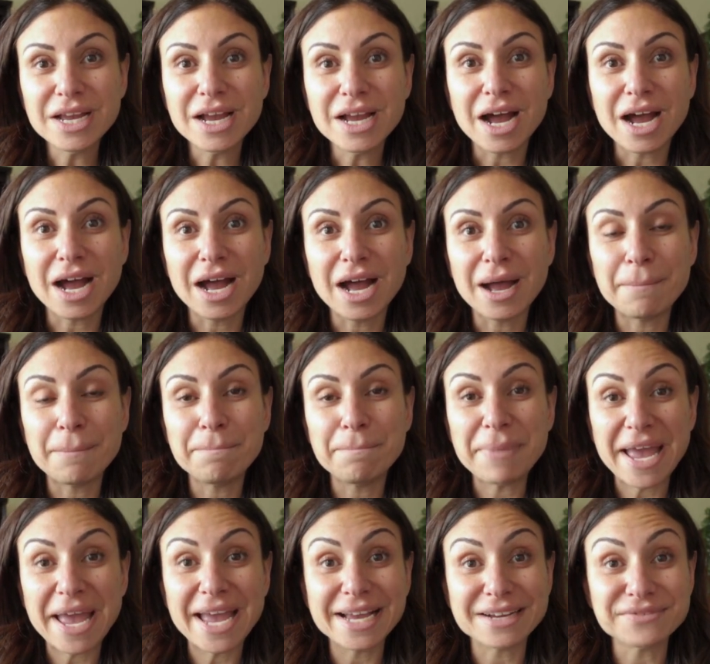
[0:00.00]
uh,
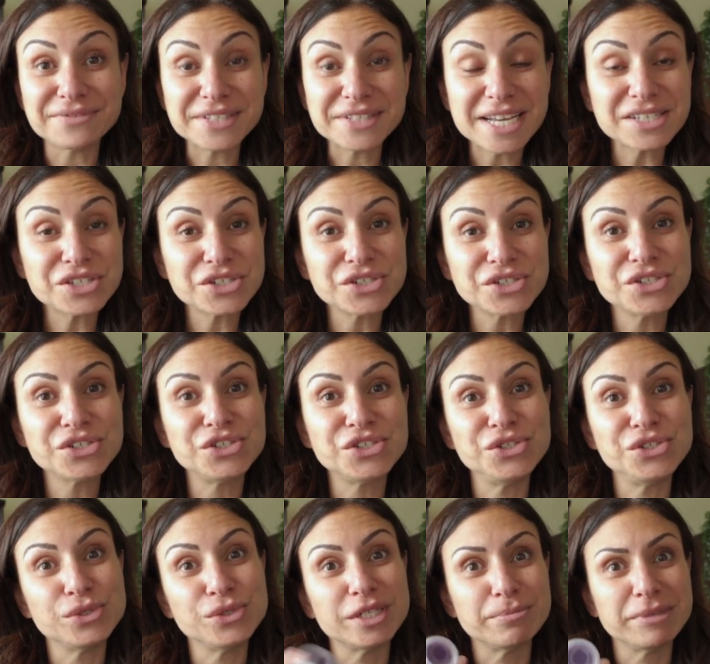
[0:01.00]
bag of testers,
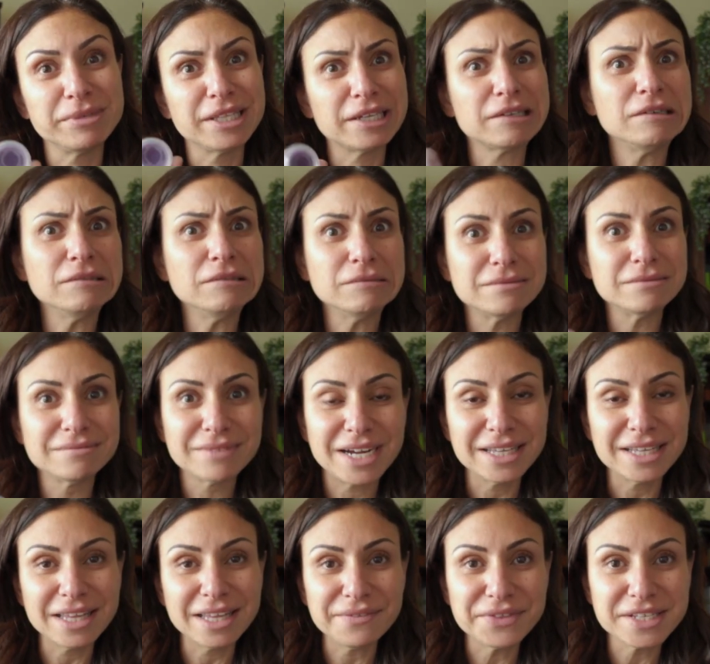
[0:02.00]
you can be like, oh, I
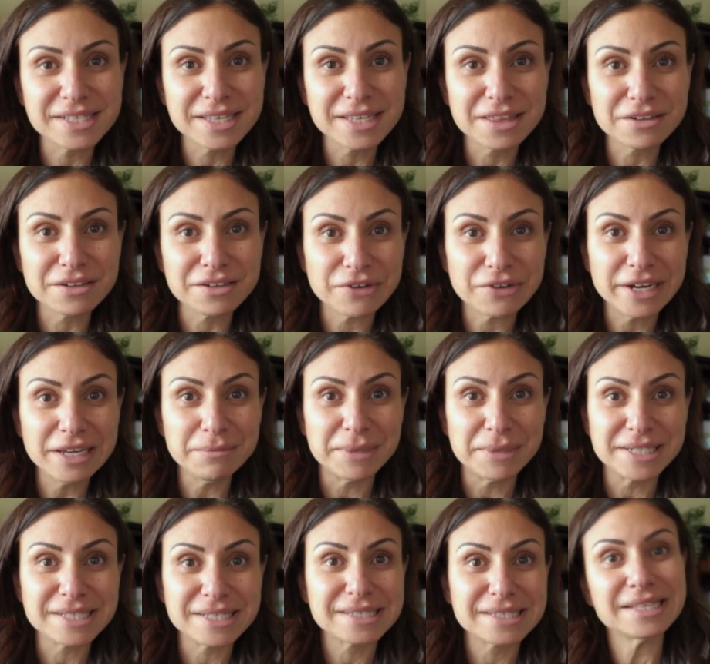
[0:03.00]
left this in there for eight
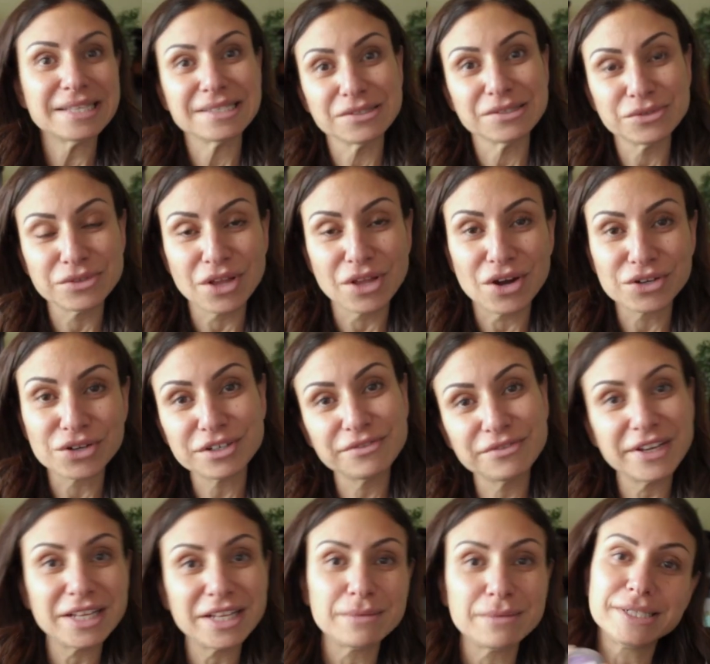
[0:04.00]
months. That's no longer
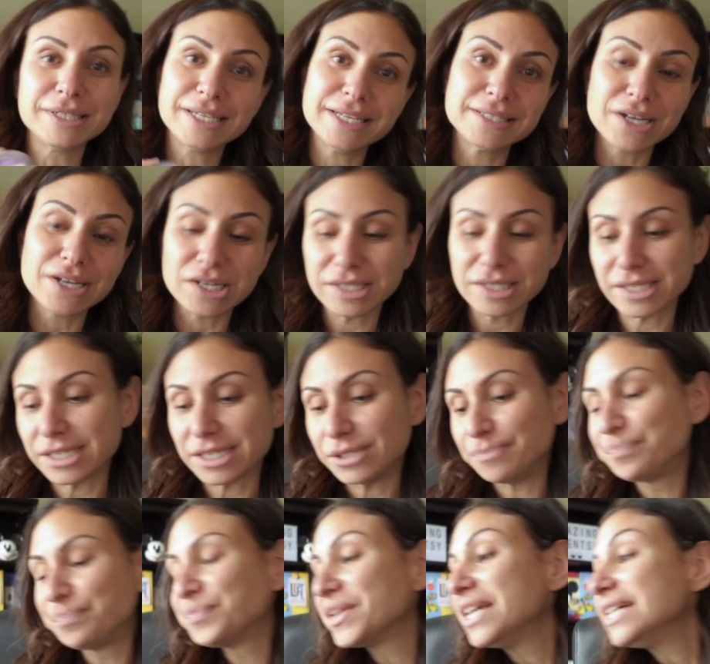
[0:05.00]
available and toss it
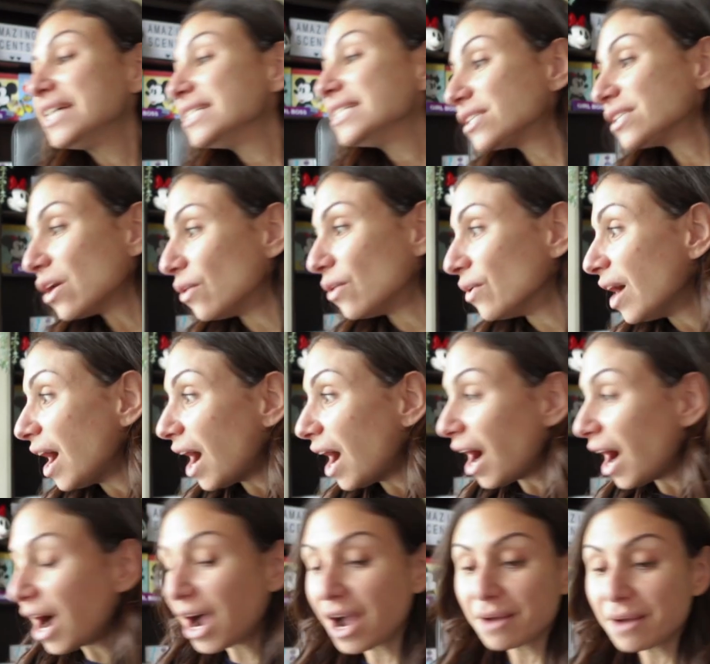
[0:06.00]
out. So
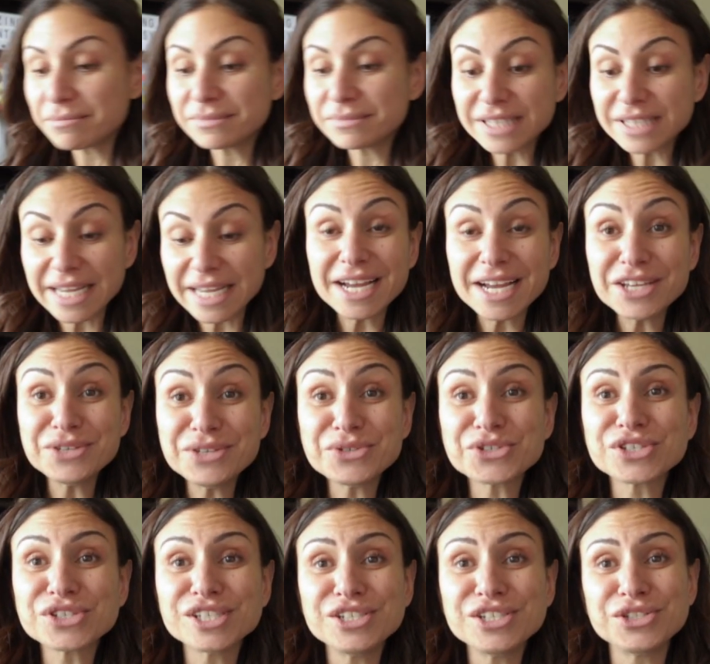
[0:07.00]
um, like I
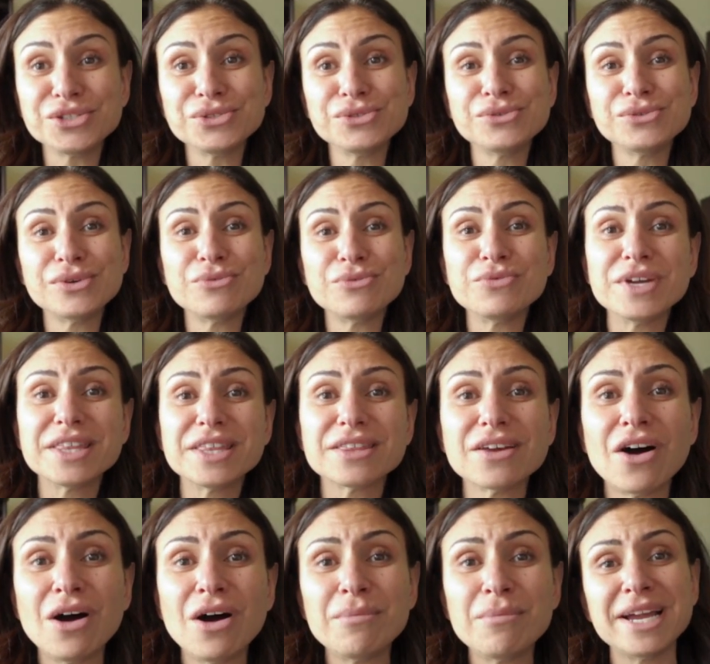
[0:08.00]
usually do with
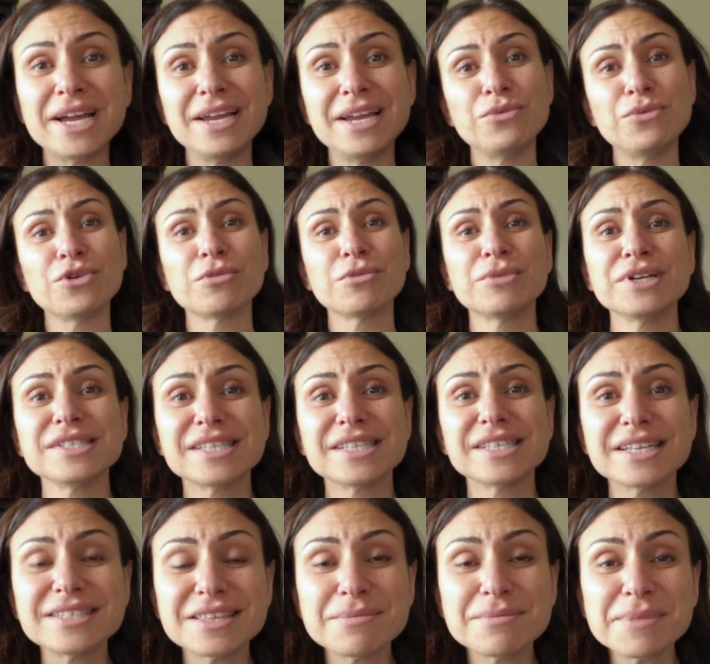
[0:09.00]
all my warmer and scent
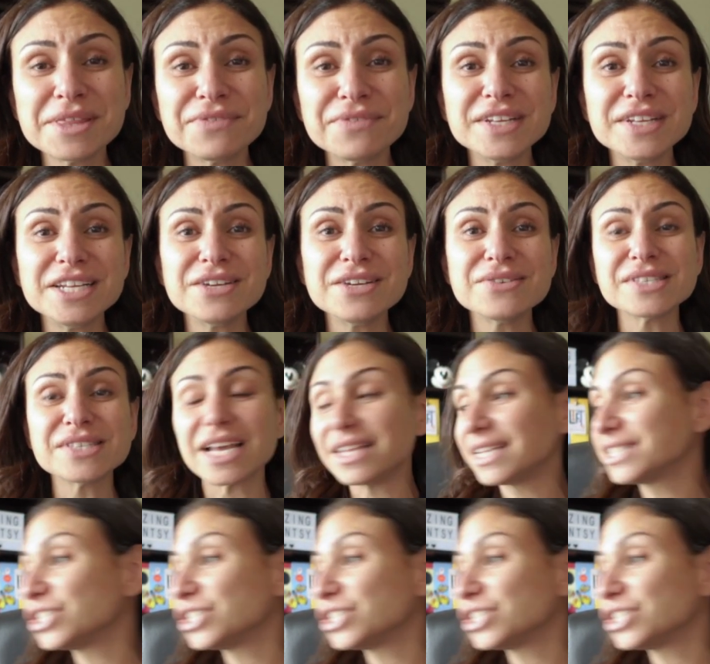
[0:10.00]
of the month videos, I like to